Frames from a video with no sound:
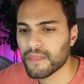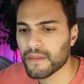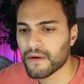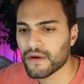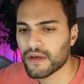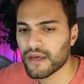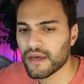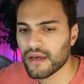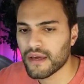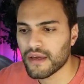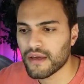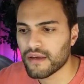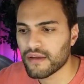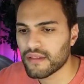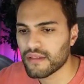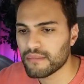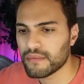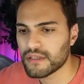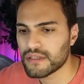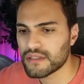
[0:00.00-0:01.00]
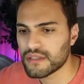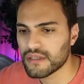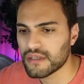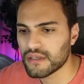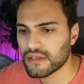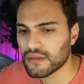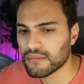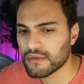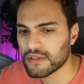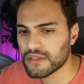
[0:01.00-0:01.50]
Okay, let me
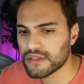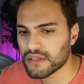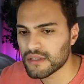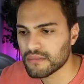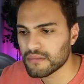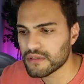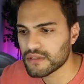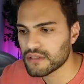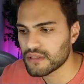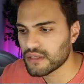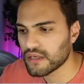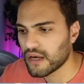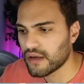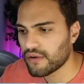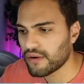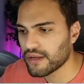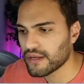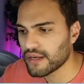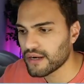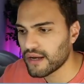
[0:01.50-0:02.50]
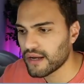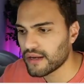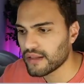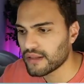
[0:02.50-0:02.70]
see. Let me see. Let me see. How do I get